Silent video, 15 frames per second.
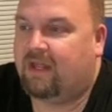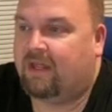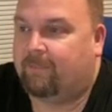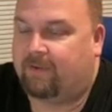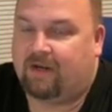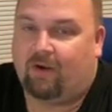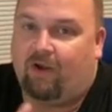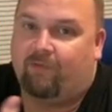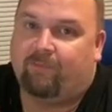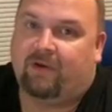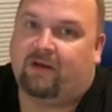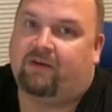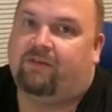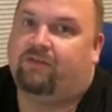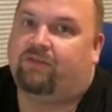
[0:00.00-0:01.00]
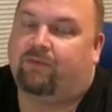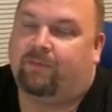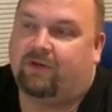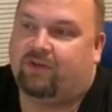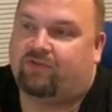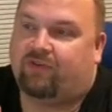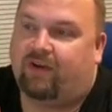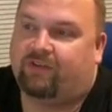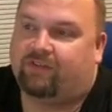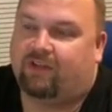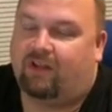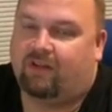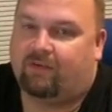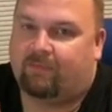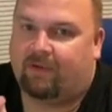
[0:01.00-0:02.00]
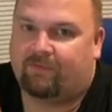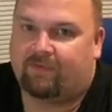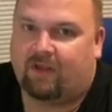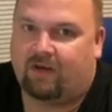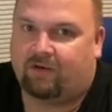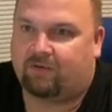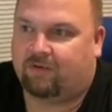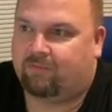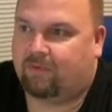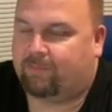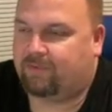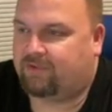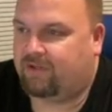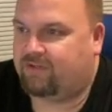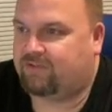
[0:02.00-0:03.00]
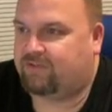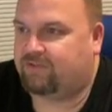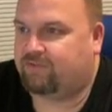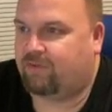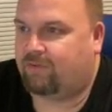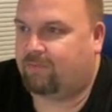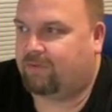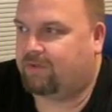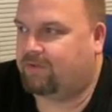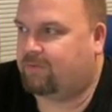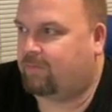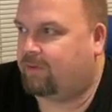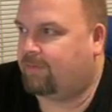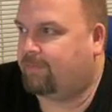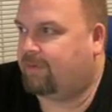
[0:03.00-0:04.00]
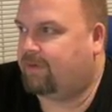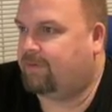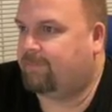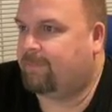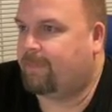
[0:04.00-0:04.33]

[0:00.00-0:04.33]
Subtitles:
But now I've made so many trades now that I've got a good reputation, so I don't really need to worry about it.